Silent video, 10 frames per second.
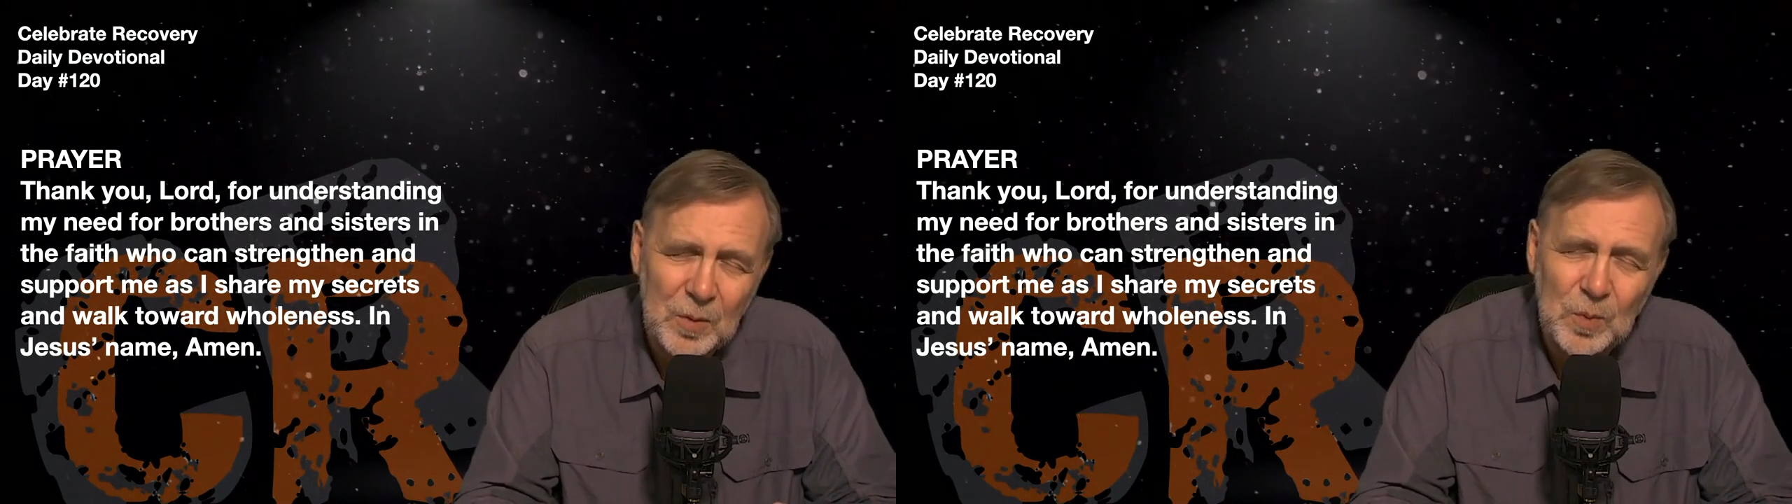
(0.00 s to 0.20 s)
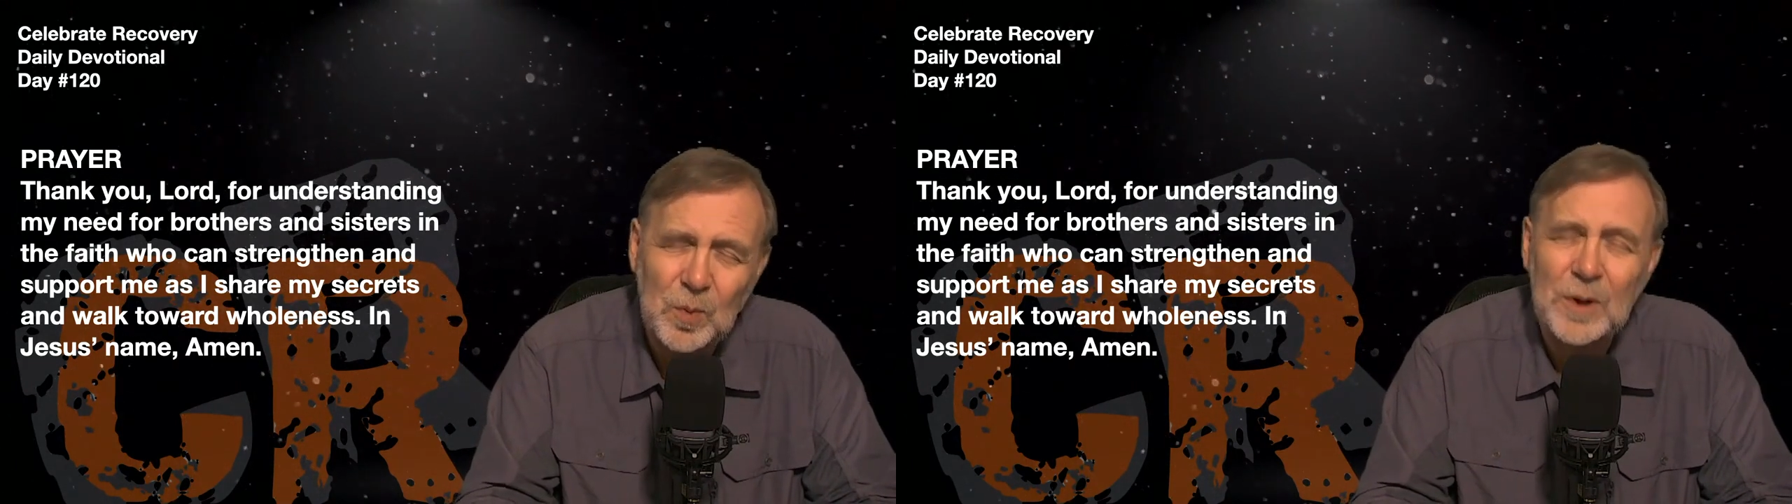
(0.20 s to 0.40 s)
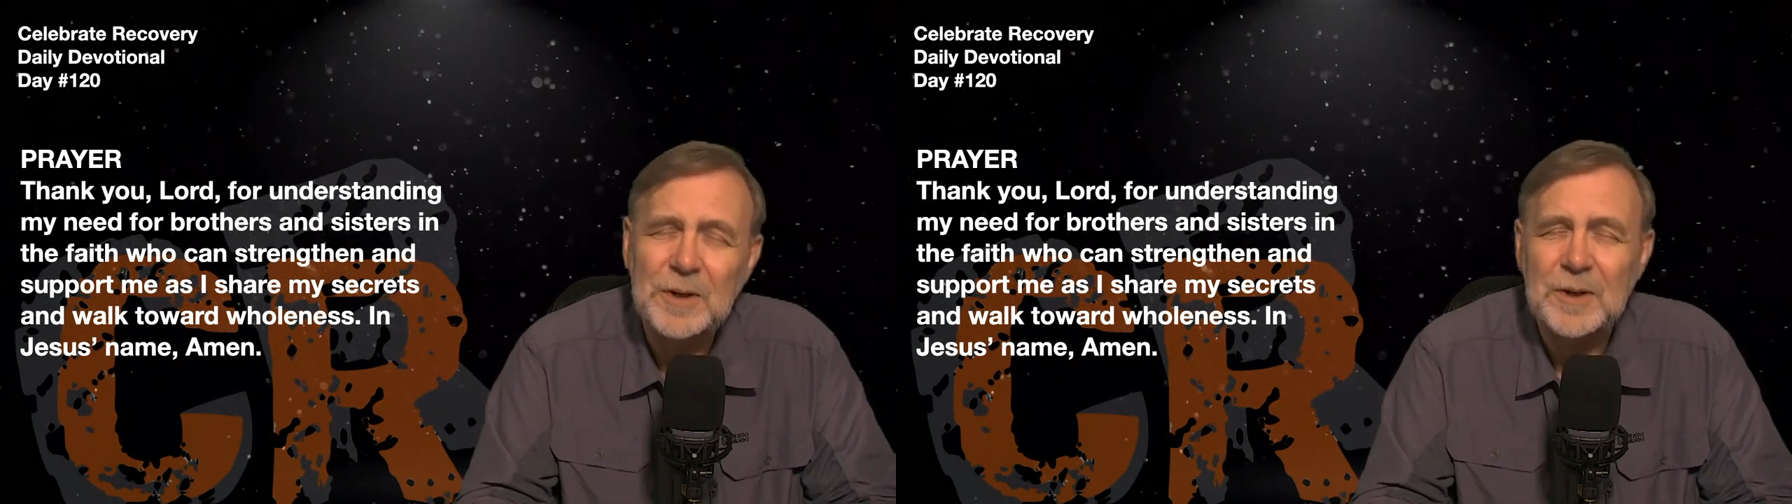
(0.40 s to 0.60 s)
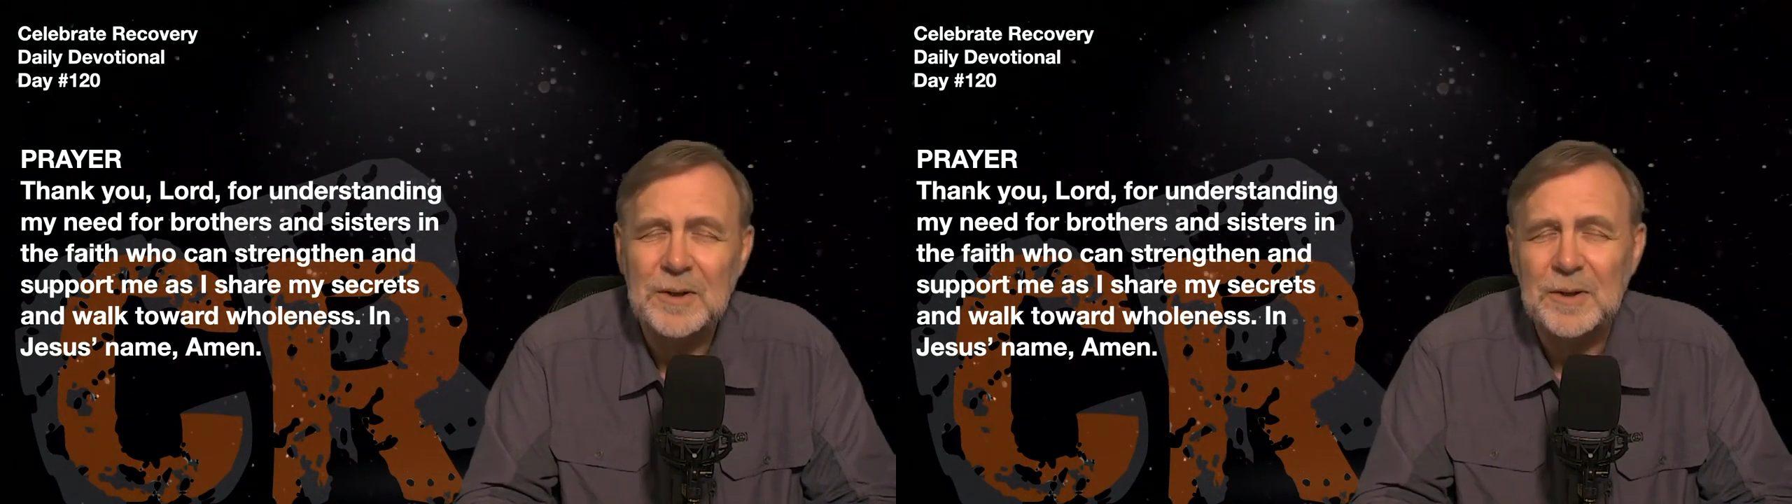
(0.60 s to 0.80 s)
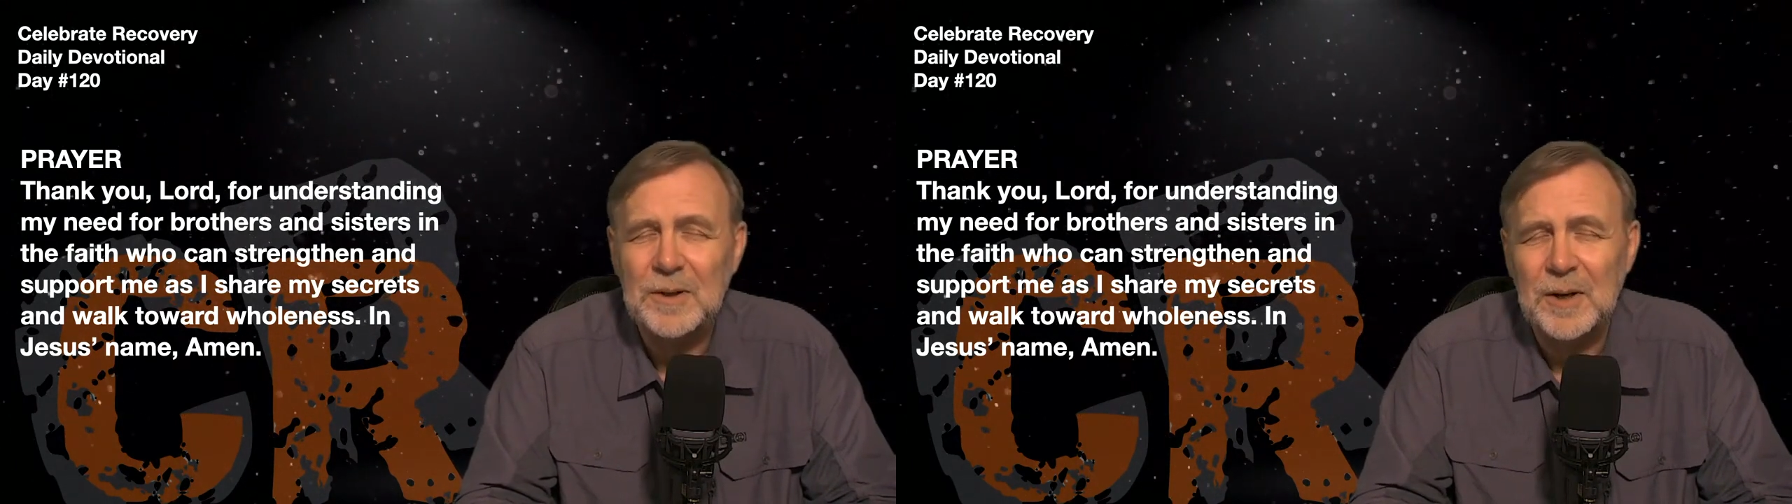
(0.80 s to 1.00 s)

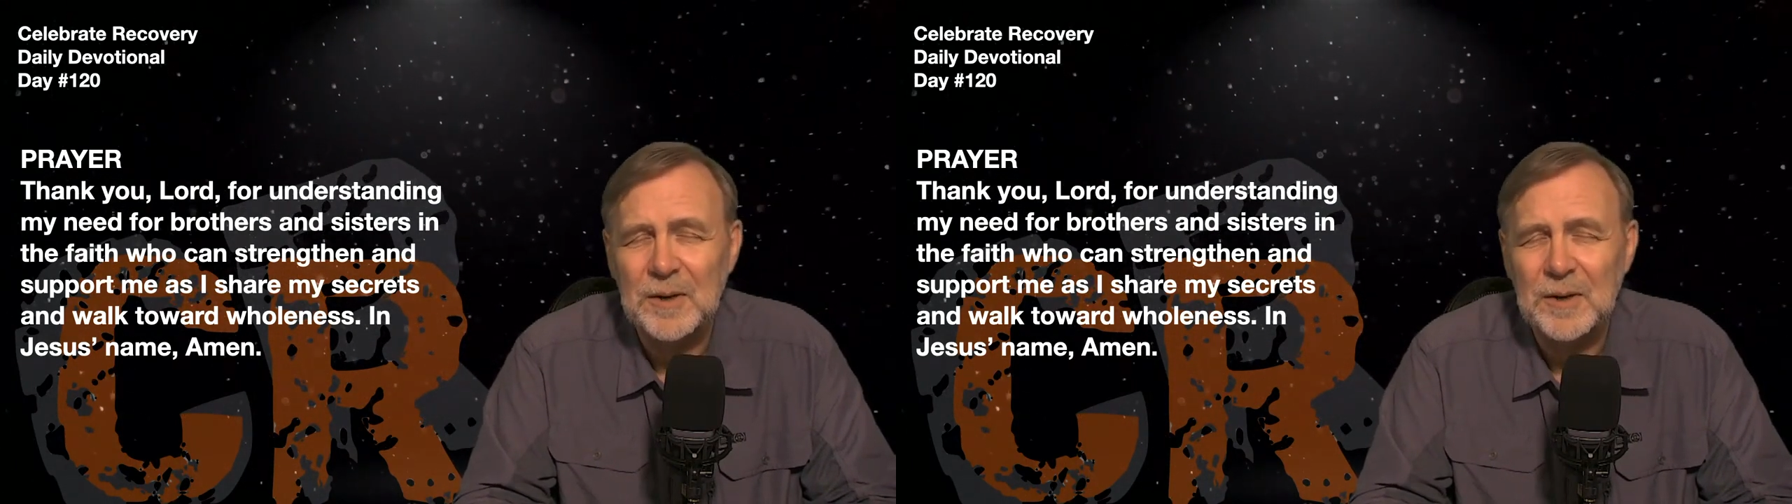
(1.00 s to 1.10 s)
wonder